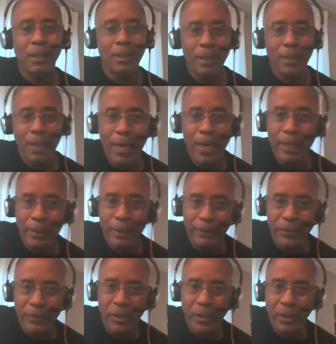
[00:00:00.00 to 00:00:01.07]

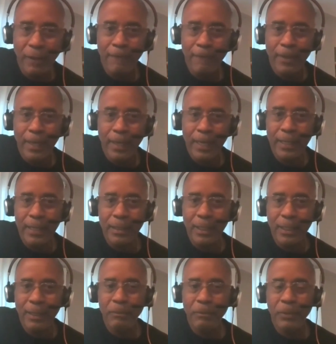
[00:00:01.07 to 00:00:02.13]
lives and
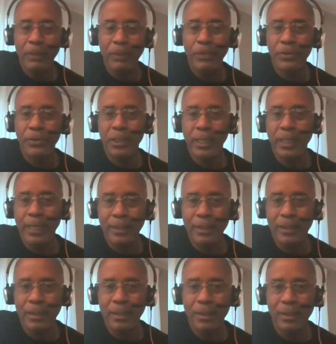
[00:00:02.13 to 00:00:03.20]
give people
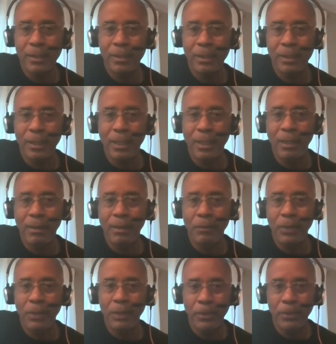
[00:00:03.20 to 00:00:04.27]
chances.
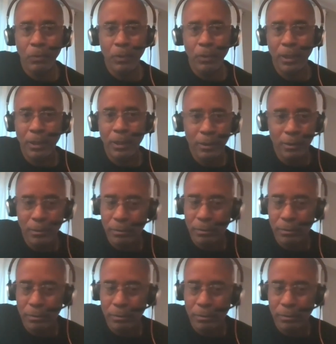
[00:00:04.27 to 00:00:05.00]
People will